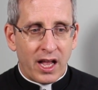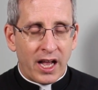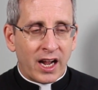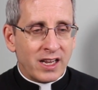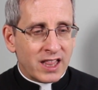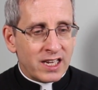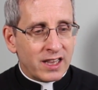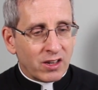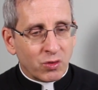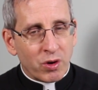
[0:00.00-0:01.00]
And I think
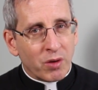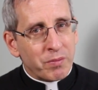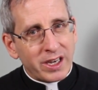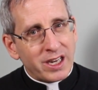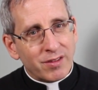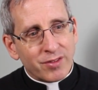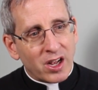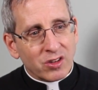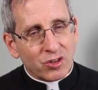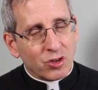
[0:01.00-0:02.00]
that's where many of
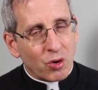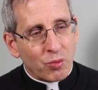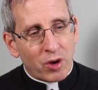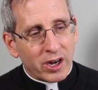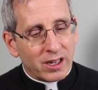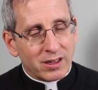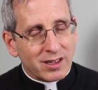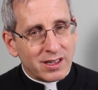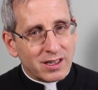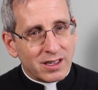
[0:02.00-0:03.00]
us don't want to
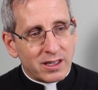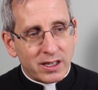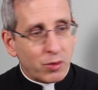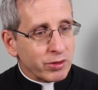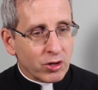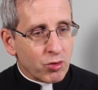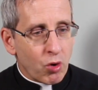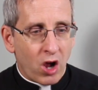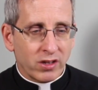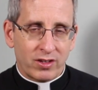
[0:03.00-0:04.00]
deal with the
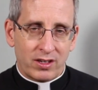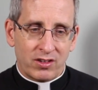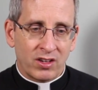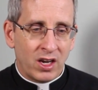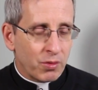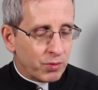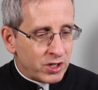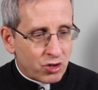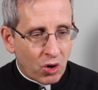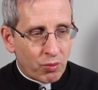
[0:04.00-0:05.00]
crosses. We
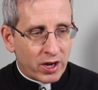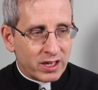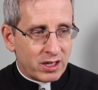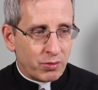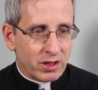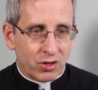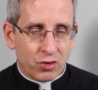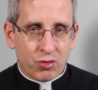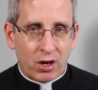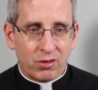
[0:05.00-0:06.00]
don't want to deal with the
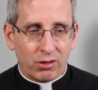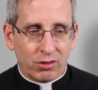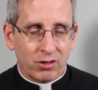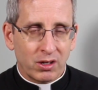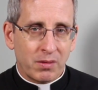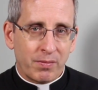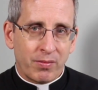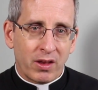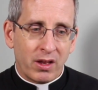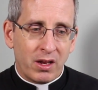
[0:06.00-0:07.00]
struggles.
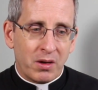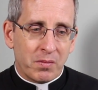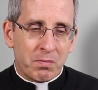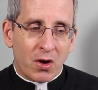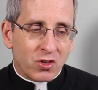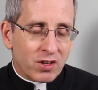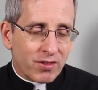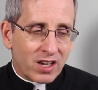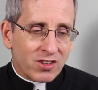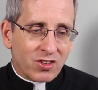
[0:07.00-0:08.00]
Most of
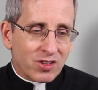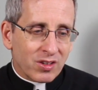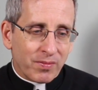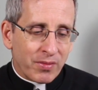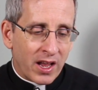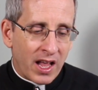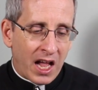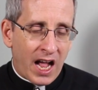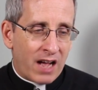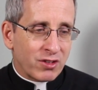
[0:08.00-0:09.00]
us
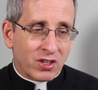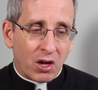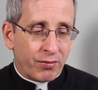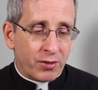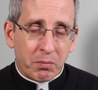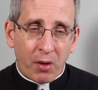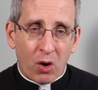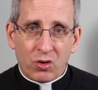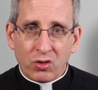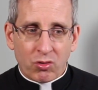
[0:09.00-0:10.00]
have self
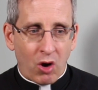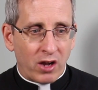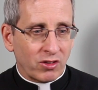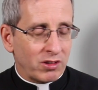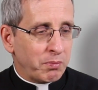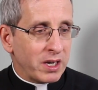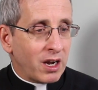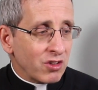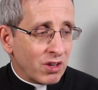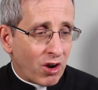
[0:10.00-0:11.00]
imposed crosses
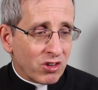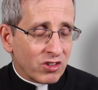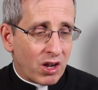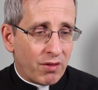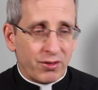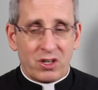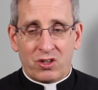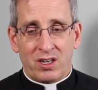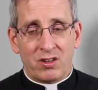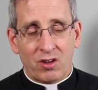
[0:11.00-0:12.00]
because of our
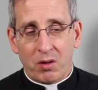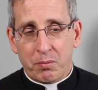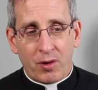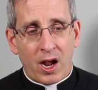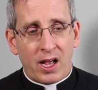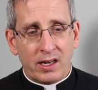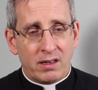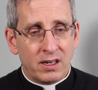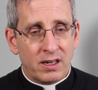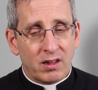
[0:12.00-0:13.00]
selfishness, our
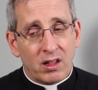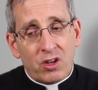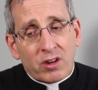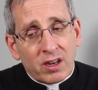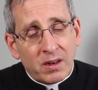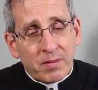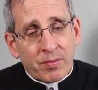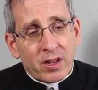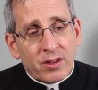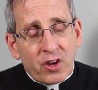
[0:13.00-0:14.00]
pride. Look,
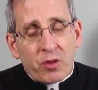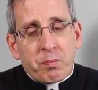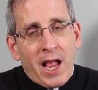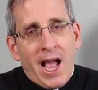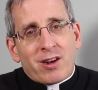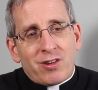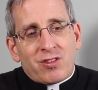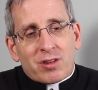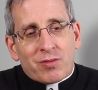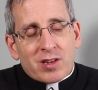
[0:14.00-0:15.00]
there's
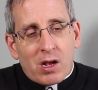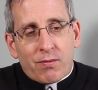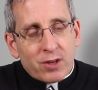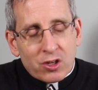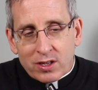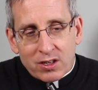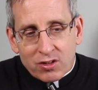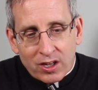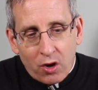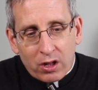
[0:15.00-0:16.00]
patterns of
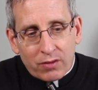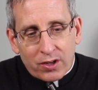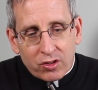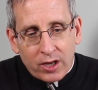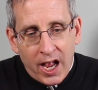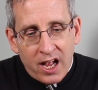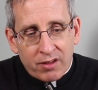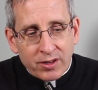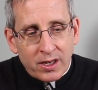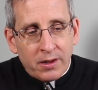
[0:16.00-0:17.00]
selfishness that all of us
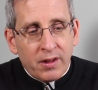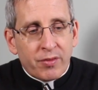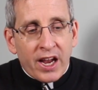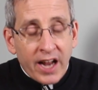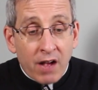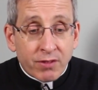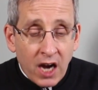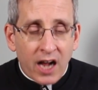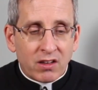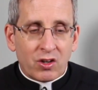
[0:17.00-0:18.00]
have that have
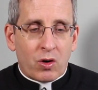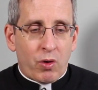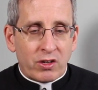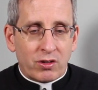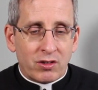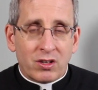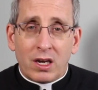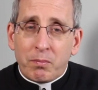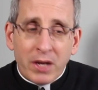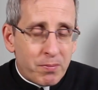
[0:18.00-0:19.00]
consequences.
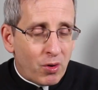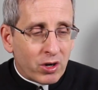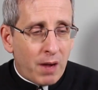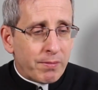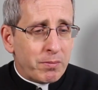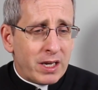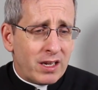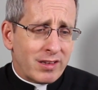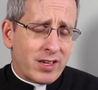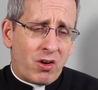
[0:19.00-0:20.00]
And people come to me
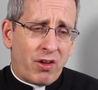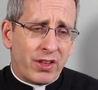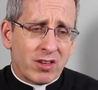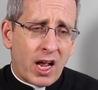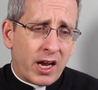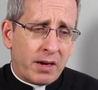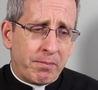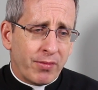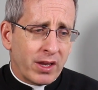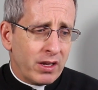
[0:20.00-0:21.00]
and say all the
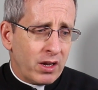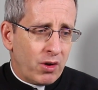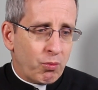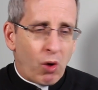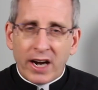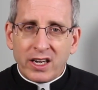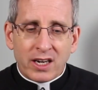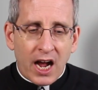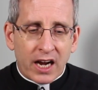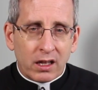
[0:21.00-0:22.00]
time, why
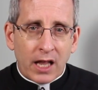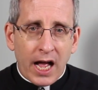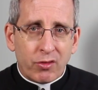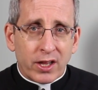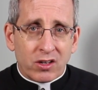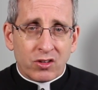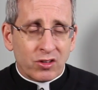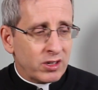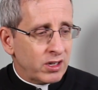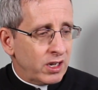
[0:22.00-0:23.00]
did God allow this?